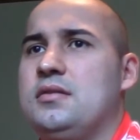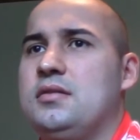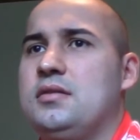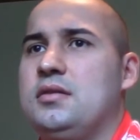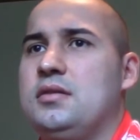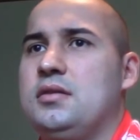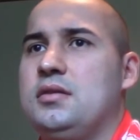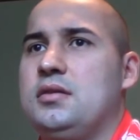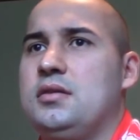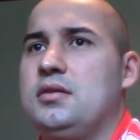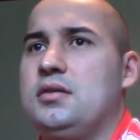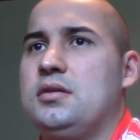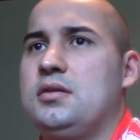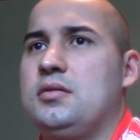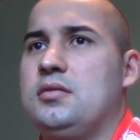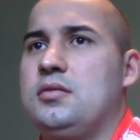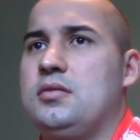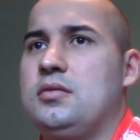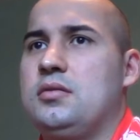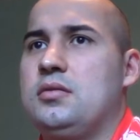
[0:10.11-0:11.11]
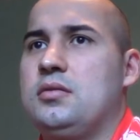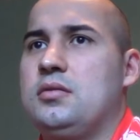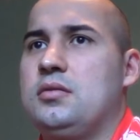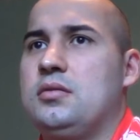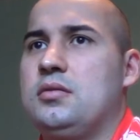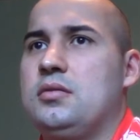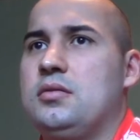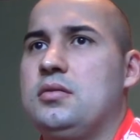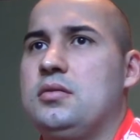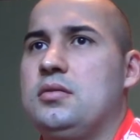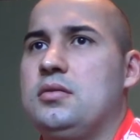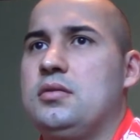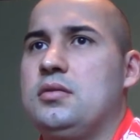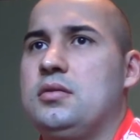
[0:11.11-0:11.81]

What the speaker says: (no one is talking)